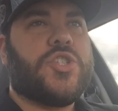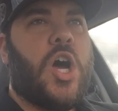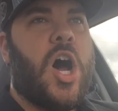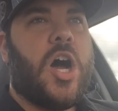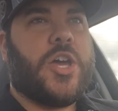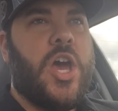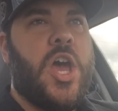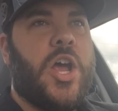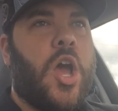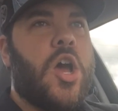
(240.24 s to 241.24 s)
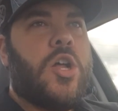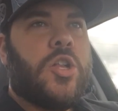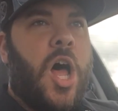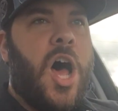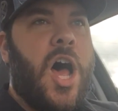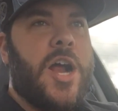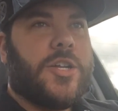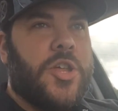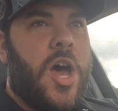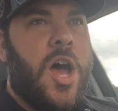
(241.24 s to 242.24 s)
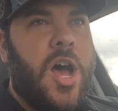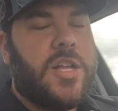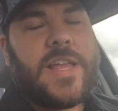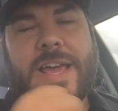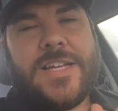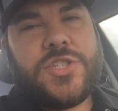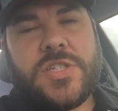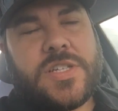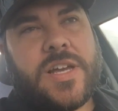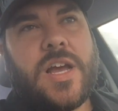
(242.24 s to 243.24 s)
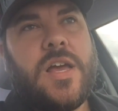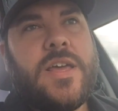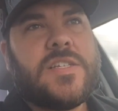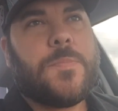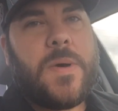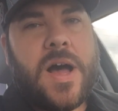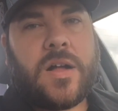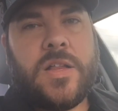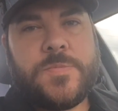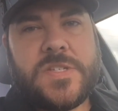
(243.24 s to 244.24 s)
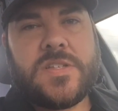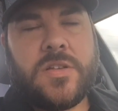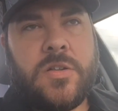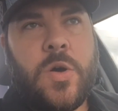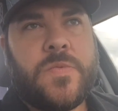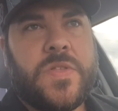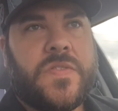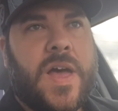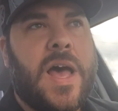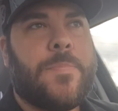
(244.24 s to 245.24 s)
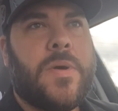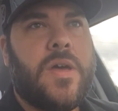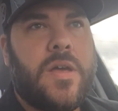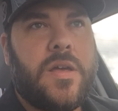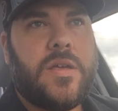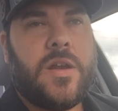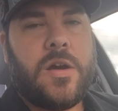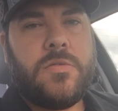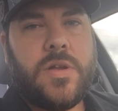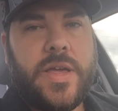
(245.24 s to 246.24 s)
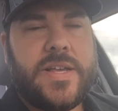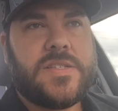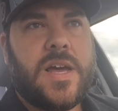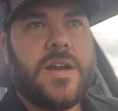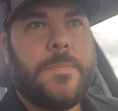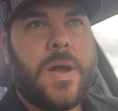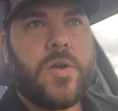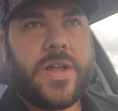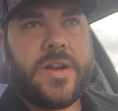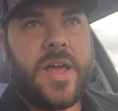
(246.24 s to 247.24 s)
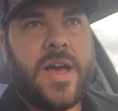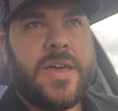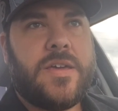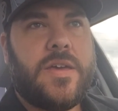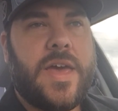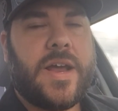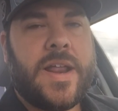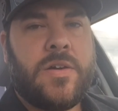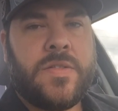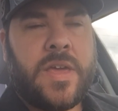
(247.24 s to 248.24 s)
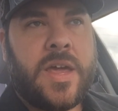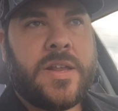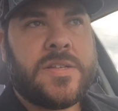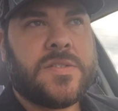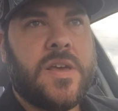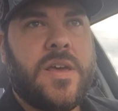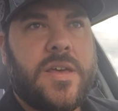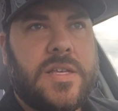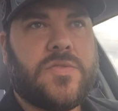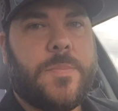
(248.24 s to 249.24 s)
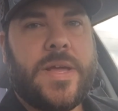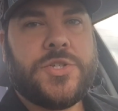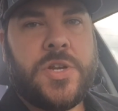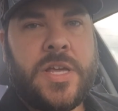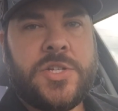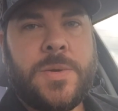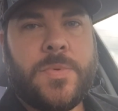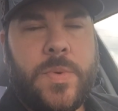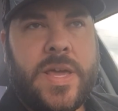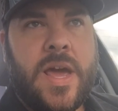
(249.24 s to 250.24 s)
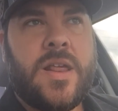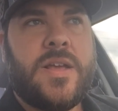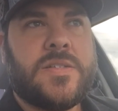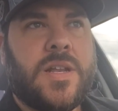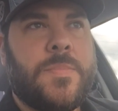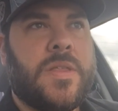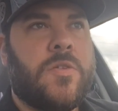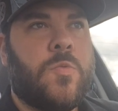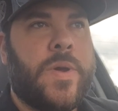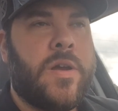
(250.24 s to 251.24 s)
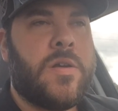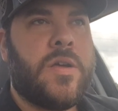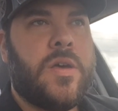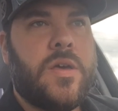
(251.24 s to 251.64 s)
talking like this. Like, he's Apocalypse. He's a little over the top. You know, he's not an American guy hanging out in the 80s. He's from ancient Egypt. We get it. He's going to be a little weird.